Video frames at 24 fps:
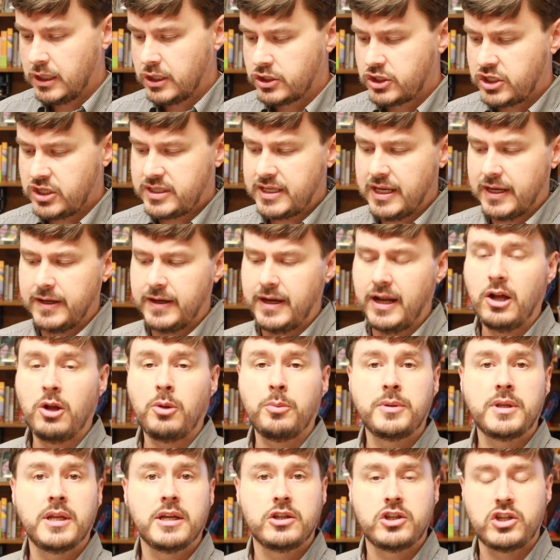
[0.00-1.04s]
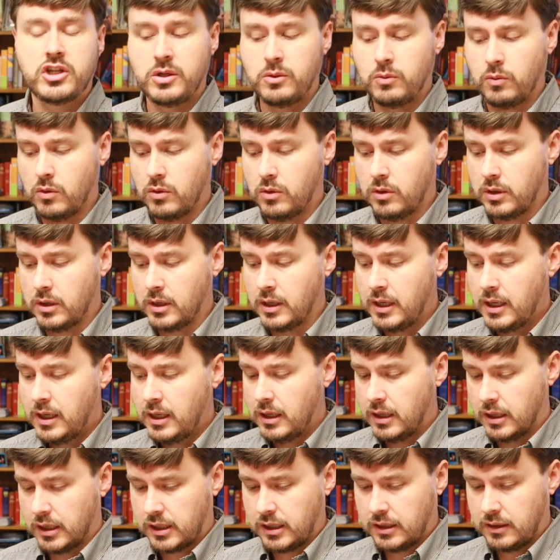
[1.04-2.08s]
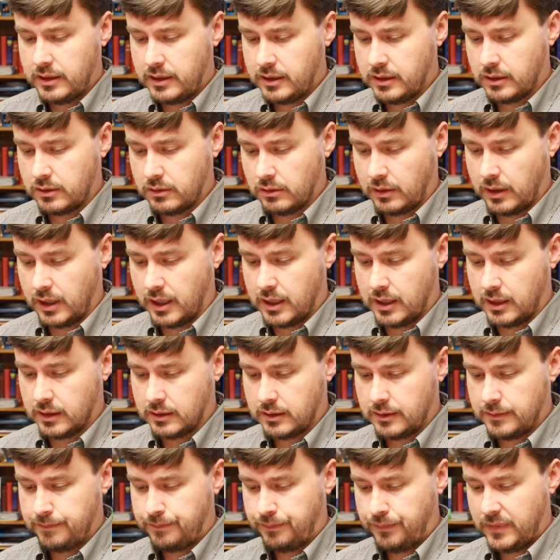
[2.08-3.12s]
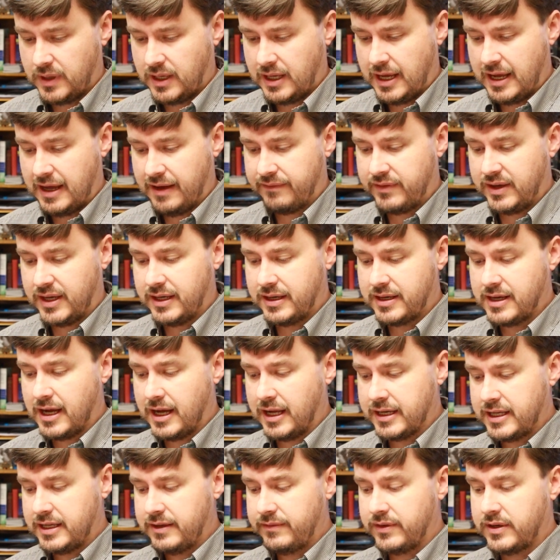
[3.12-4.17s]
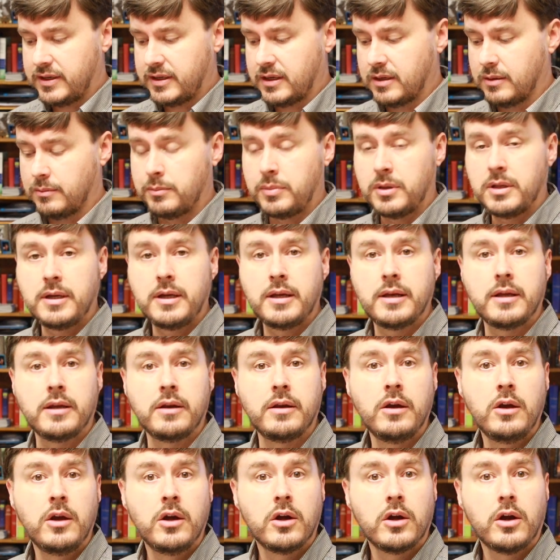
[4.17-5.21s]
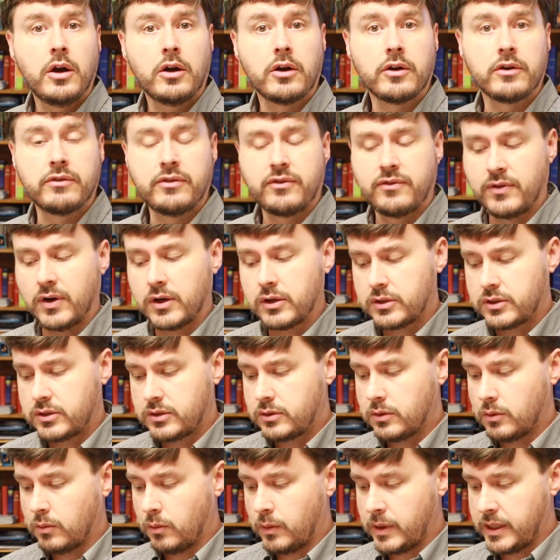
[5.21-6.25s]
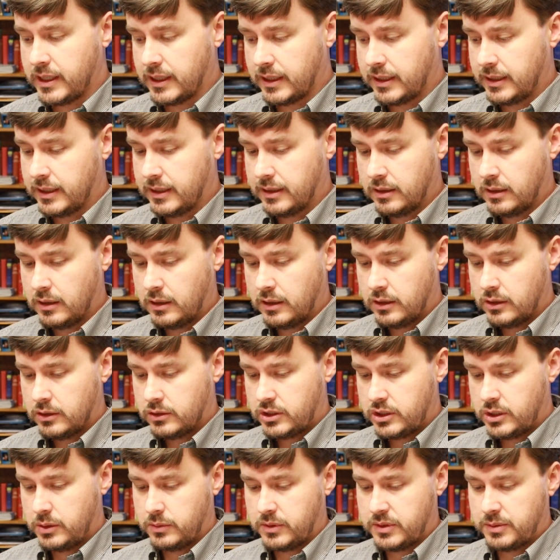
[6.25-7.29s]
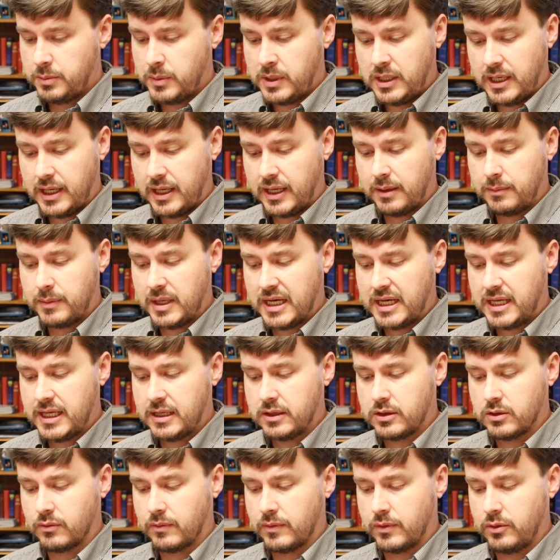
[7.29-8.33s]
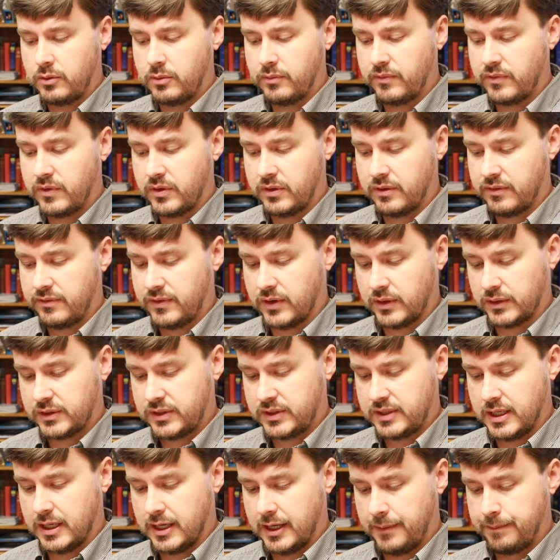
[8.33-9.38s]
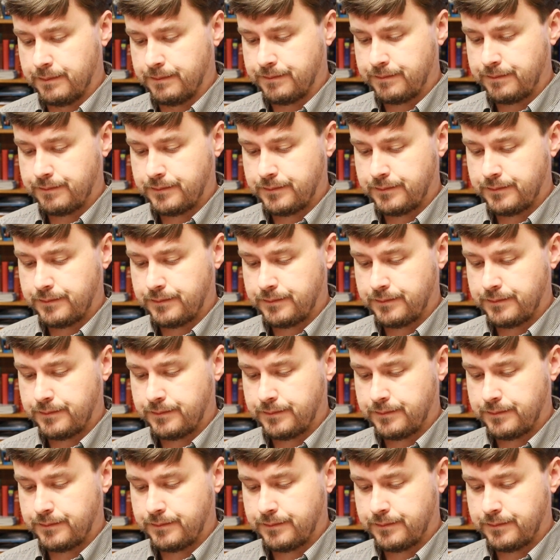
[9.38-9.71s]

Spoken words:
She said it helped that she wore a clerical collar, having not even completed her first week. She was meeting many in the room for the first time.